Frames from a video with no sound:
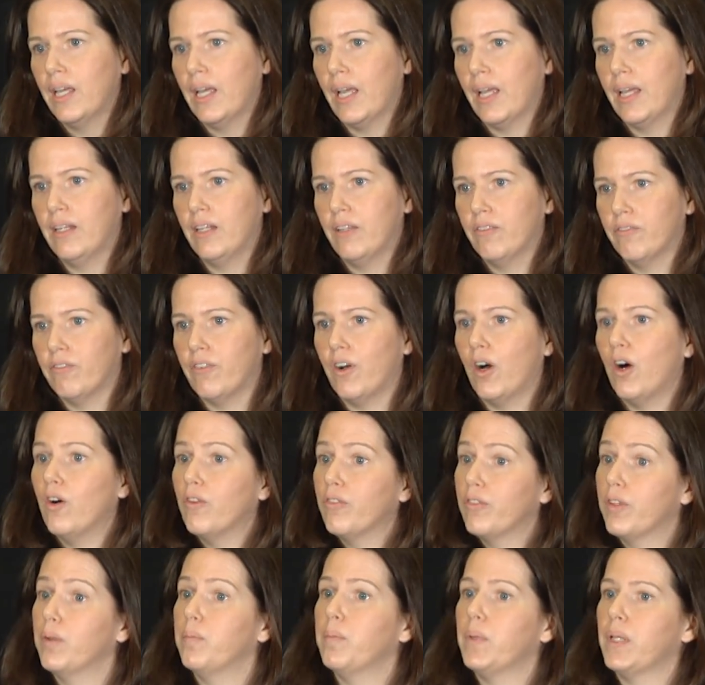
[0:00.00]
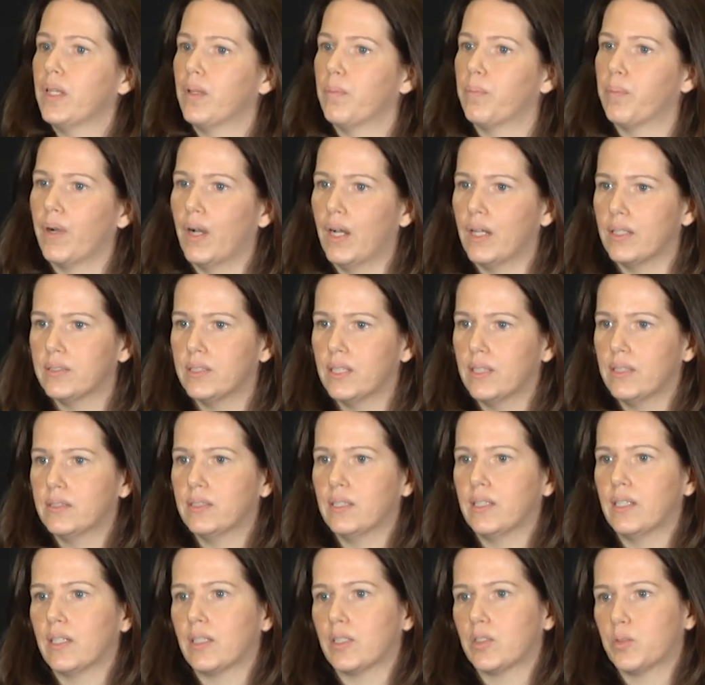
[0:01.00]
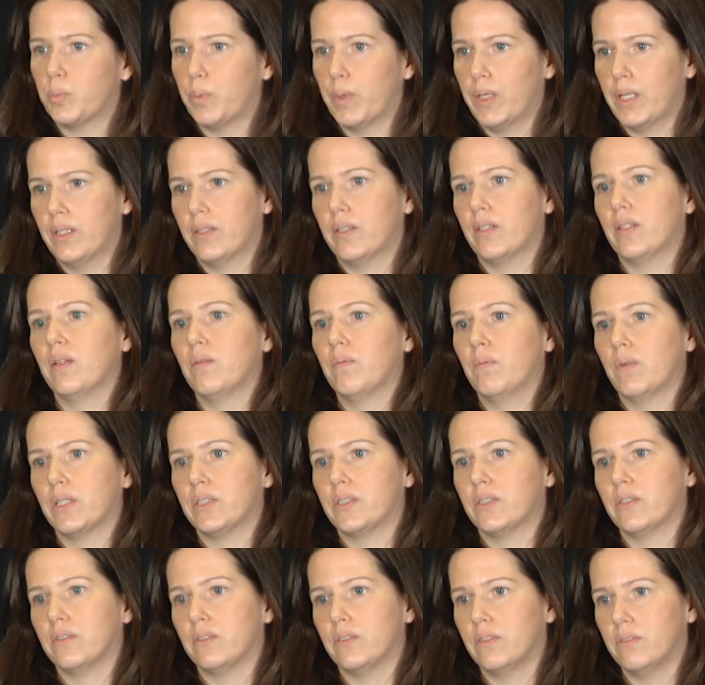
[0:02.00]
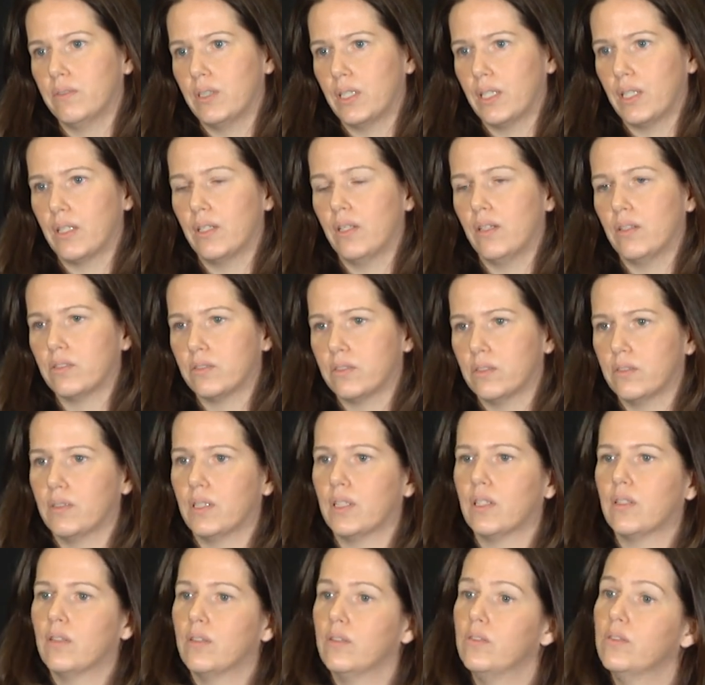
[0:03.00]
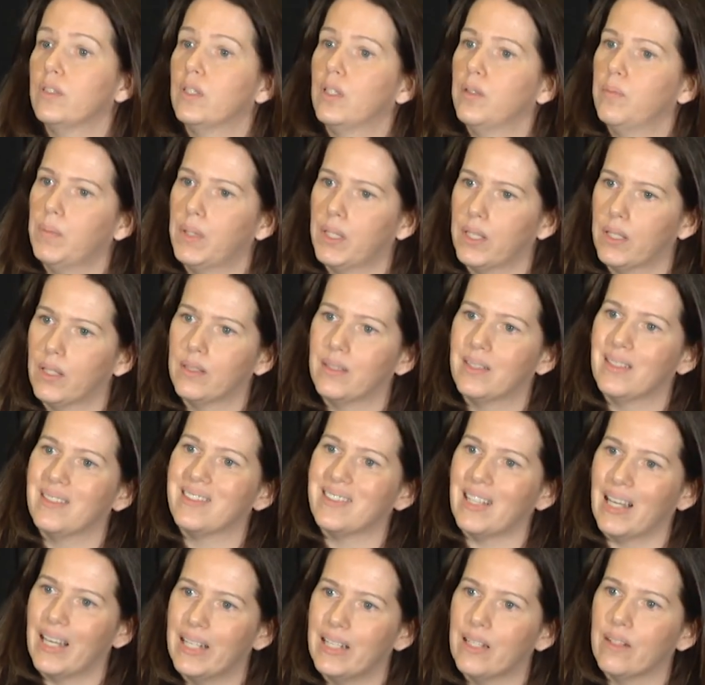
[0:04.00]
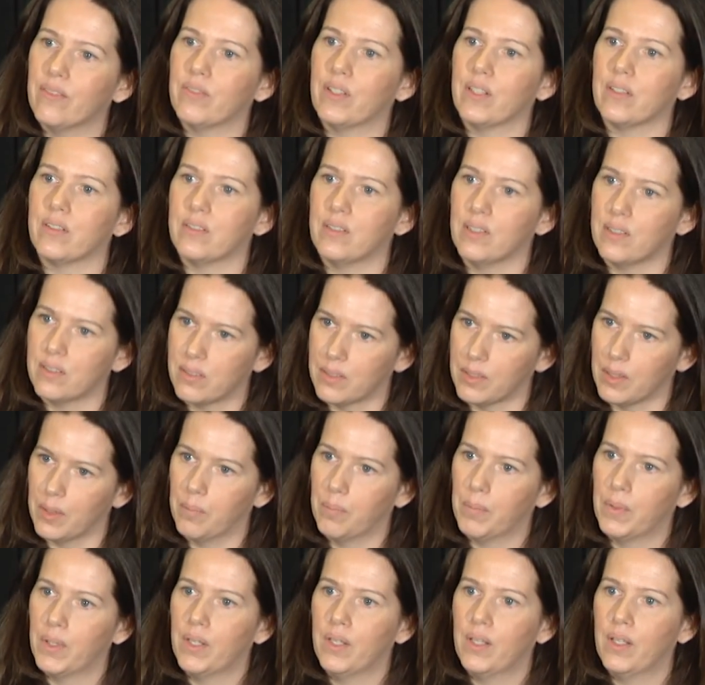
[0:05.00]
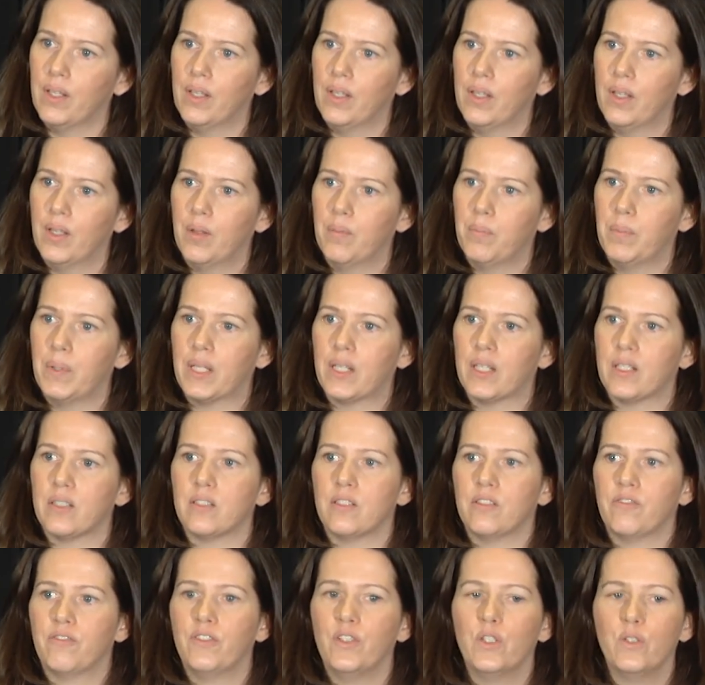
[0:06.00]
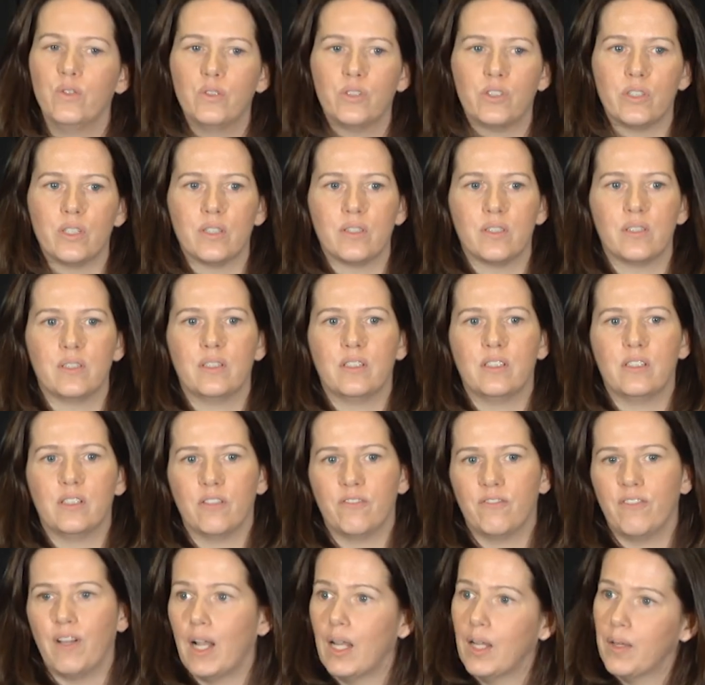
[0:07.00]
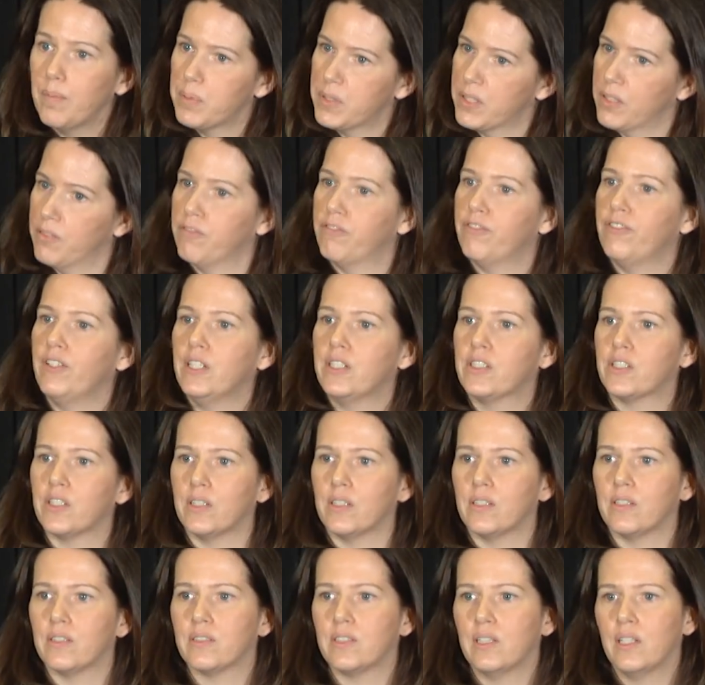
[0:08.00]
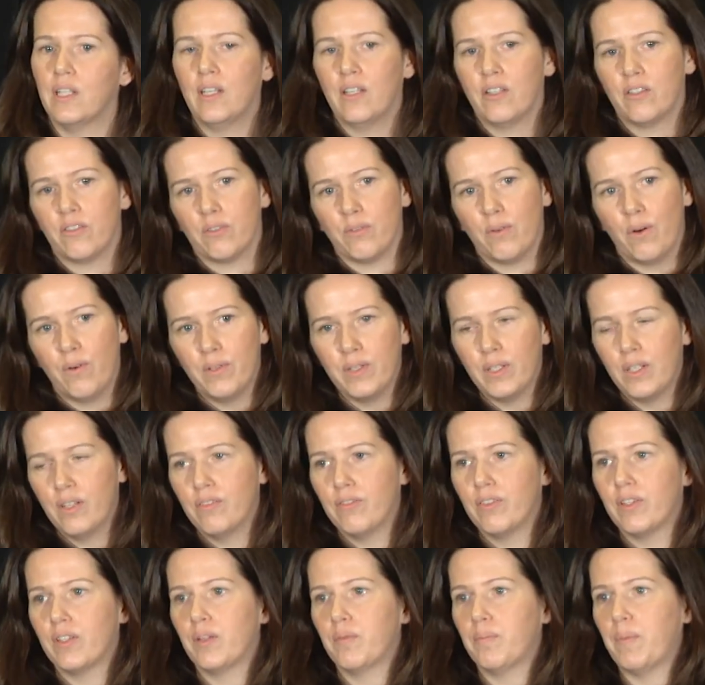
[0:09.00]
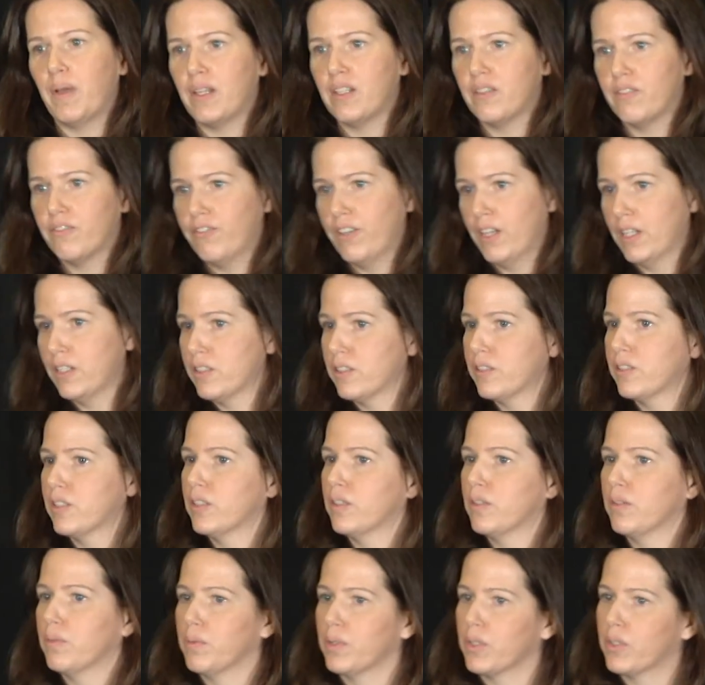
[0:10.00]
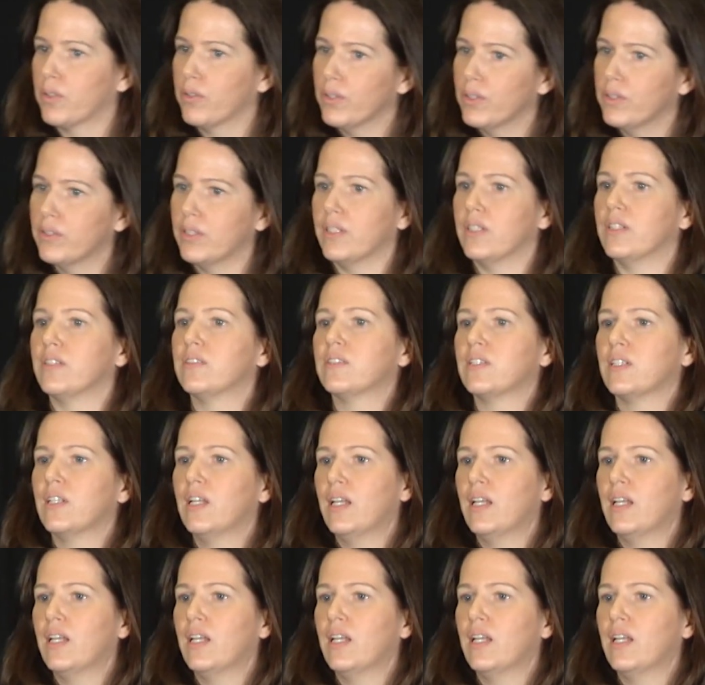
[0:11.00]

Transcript: and involve them in the process and explain to them what you're doing and also include them in the design of the system. Because if you just develop some features, throw it over the fence to the recruiters